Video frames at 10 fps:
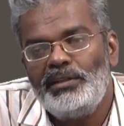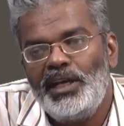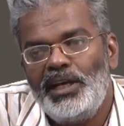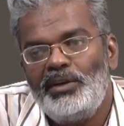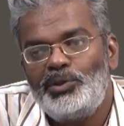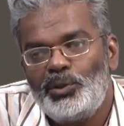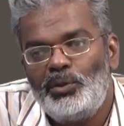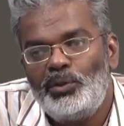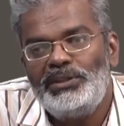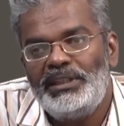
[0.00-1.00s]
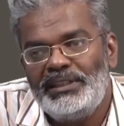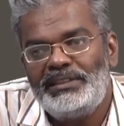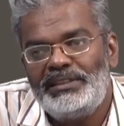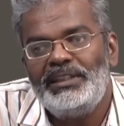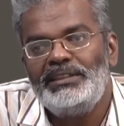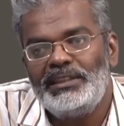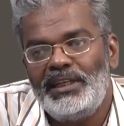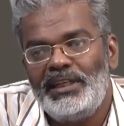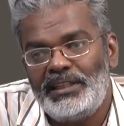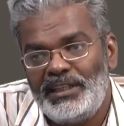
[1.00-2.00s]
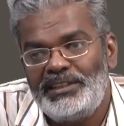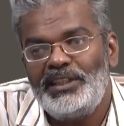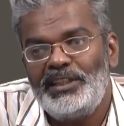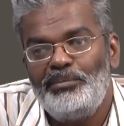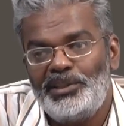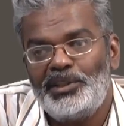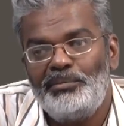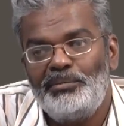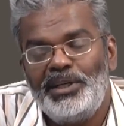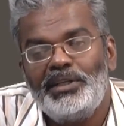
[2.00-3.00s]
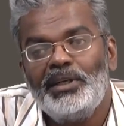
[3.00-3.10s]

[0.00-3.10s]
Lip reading: they have showed the distance in a traditional measurement